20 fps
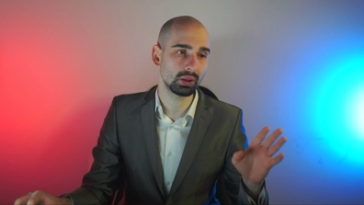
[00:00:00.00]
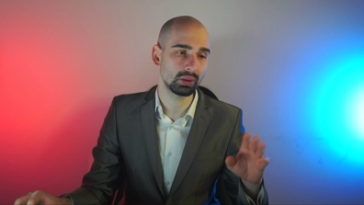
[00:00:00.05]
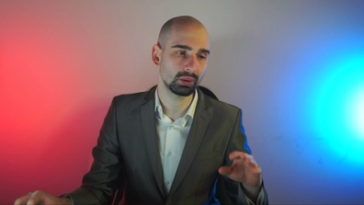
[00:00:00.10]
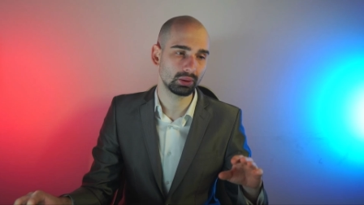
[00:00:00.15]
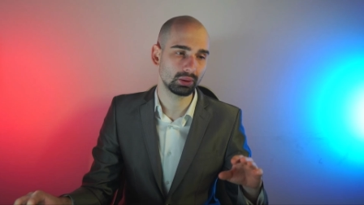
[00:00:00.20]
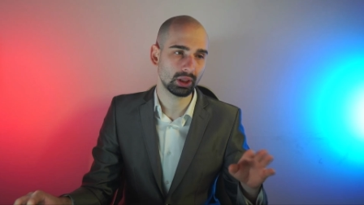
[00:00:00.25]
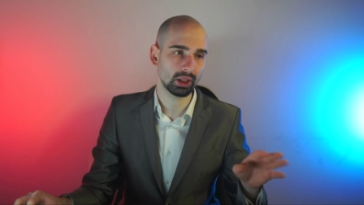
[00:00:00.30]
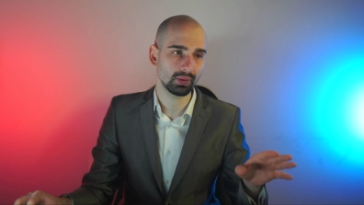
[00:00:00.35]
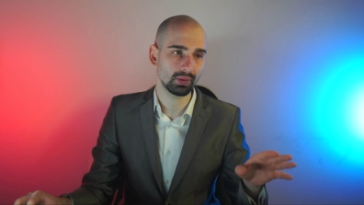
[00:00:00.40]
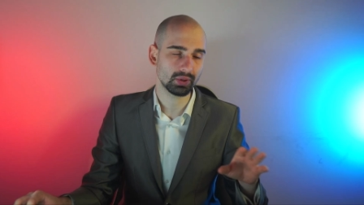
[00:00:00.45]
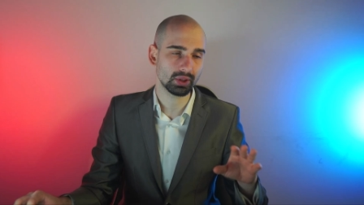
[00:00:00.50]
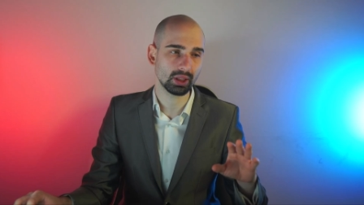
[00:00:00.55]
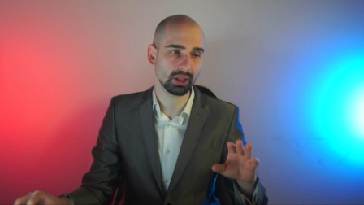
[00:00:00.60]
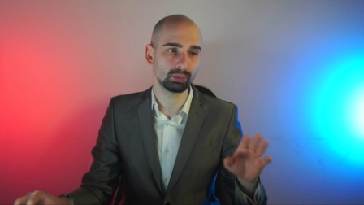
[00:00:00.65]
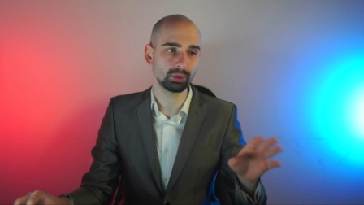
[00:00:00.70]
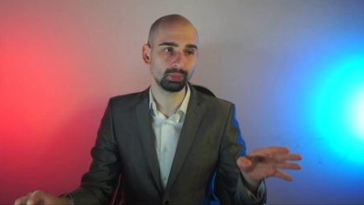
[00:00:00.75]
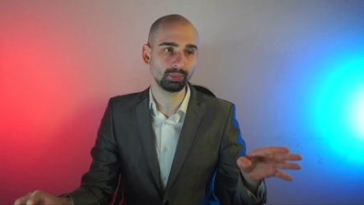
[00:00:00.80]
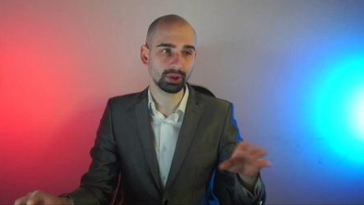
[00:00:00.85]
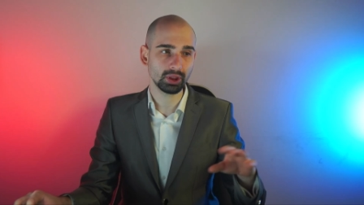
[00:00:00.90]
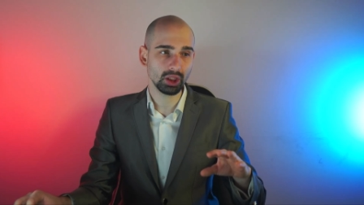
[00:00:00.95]
uh, have
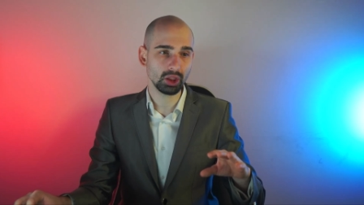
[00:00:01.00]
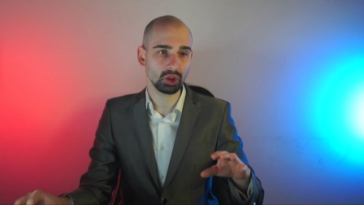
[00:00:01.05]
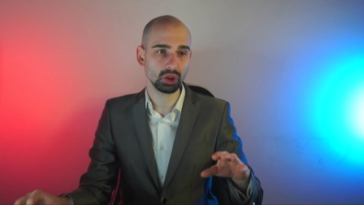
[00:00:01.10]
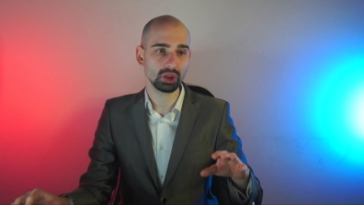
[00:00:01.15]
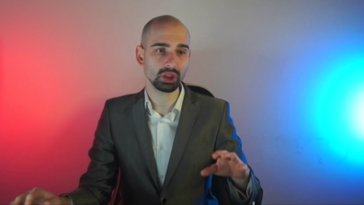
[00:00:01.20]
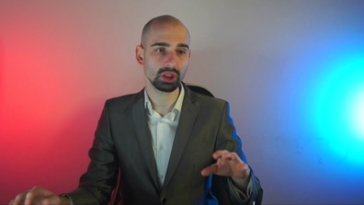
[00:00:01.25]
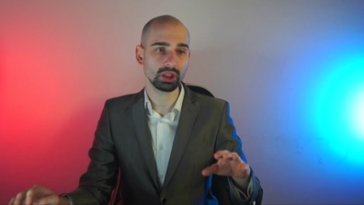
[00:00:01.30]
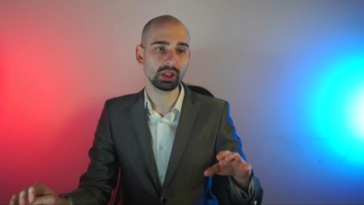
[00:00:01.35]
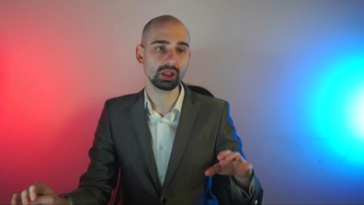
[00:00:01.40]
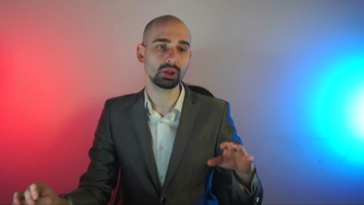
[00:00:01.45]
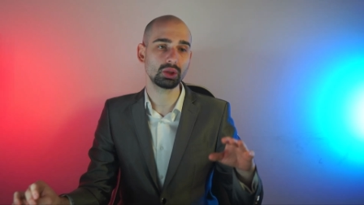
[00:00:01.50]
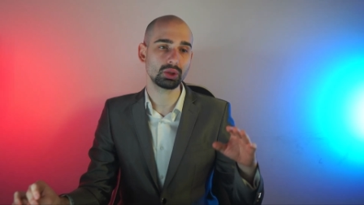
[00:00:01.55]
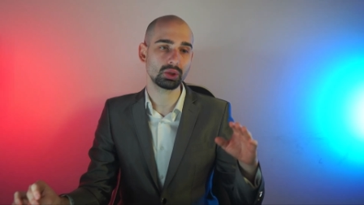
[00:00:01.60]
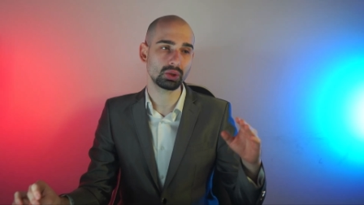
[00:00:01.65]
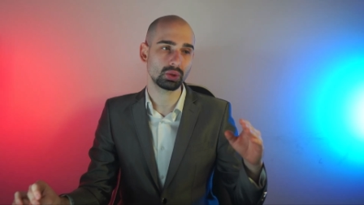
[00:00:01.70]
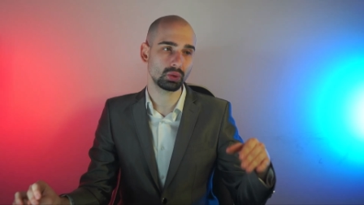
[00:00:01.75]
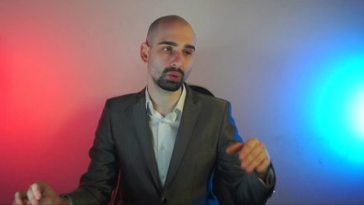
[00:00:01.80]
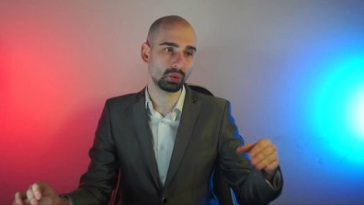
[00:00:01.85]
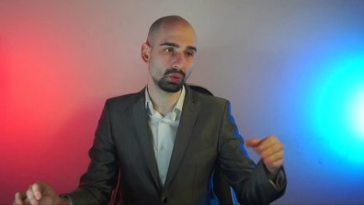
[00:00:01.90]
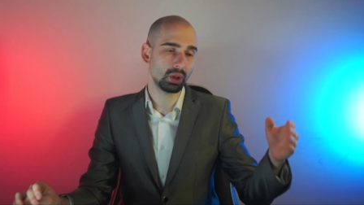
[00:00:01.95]
some limitations there,
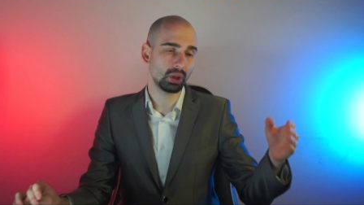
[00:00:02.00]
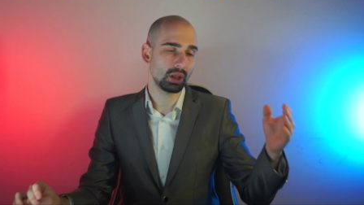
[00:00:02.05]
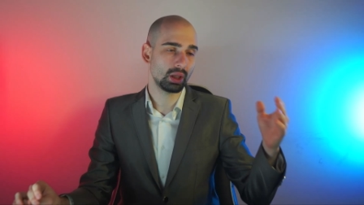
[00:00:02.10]
so